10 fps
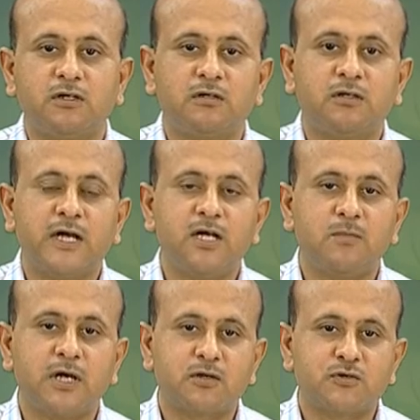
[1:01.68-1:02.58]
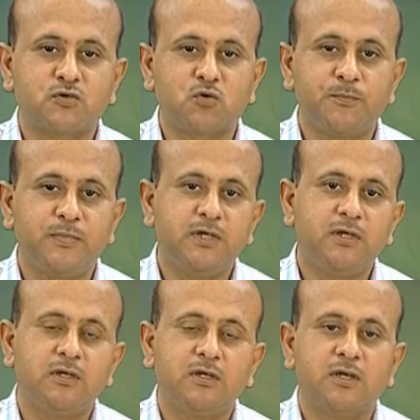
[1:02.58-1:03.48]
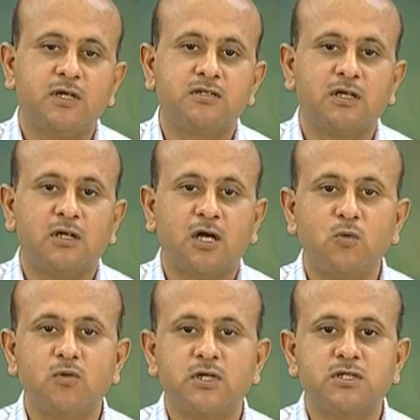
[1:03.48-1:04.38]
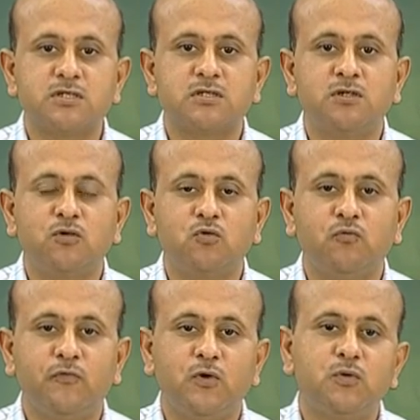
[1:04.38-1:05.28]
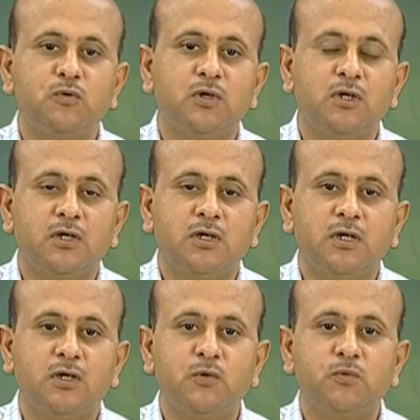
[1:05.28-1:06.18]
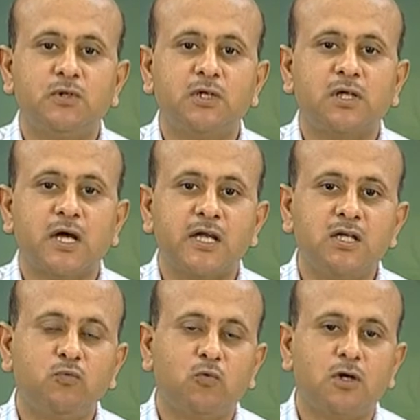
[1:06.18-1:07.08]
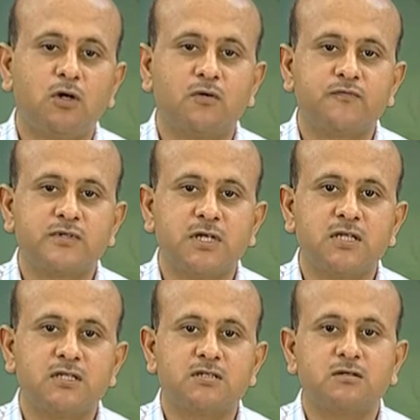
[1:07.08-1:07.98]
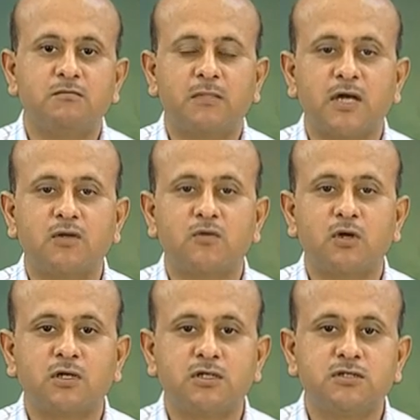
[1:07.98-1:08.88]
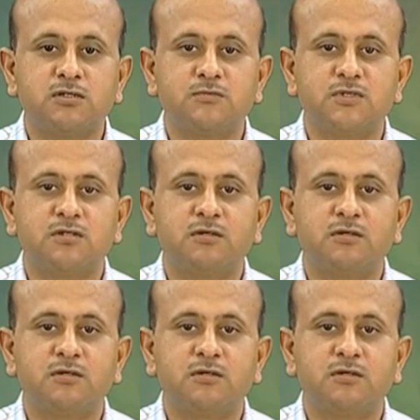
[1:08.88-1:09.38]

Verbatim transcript: light microscopy has allowed us to view into the tiny world of cells, microorganisms,